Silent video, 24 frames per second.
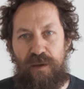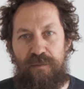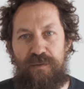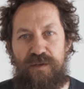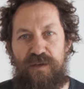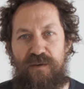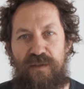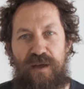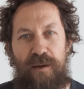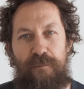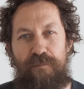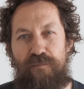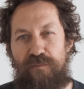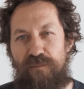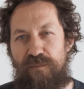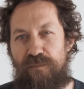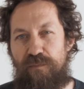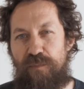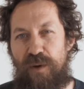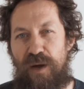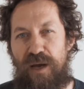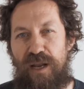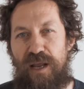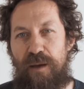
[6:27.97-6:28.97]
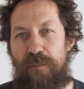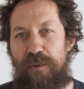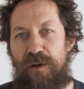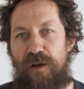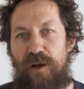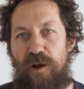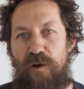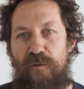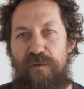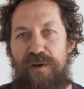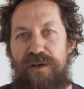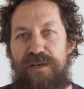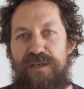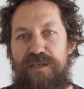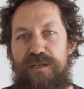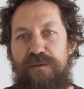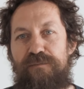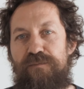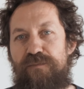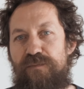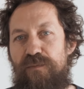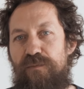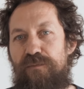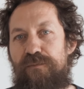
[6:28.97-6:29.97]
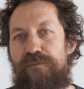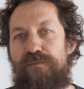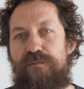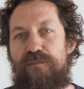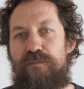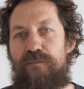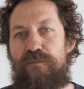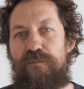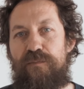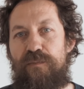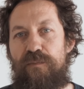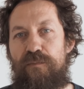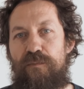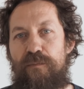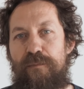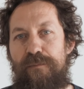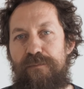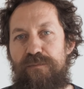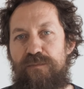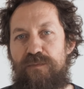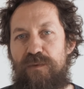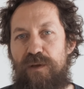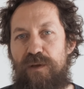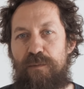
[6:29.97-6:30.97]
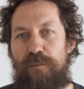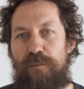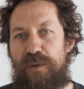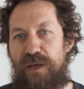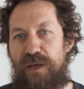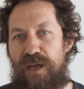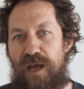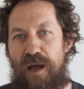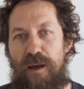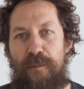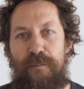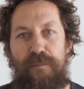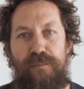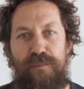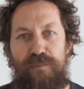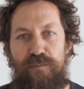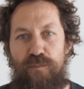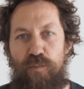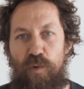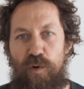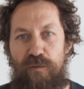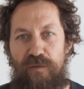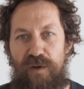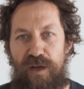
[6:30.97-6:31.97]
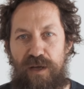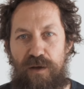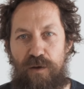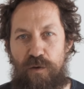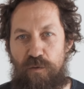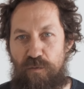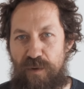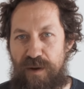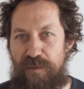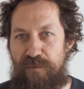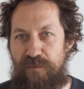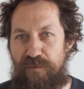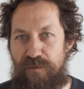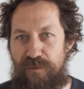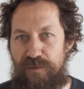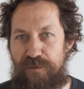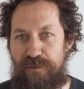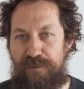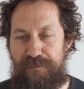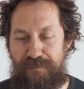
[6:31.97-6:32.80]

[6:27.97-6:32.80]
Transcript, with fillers: So that pineapple and orange become more of like a grapefruit.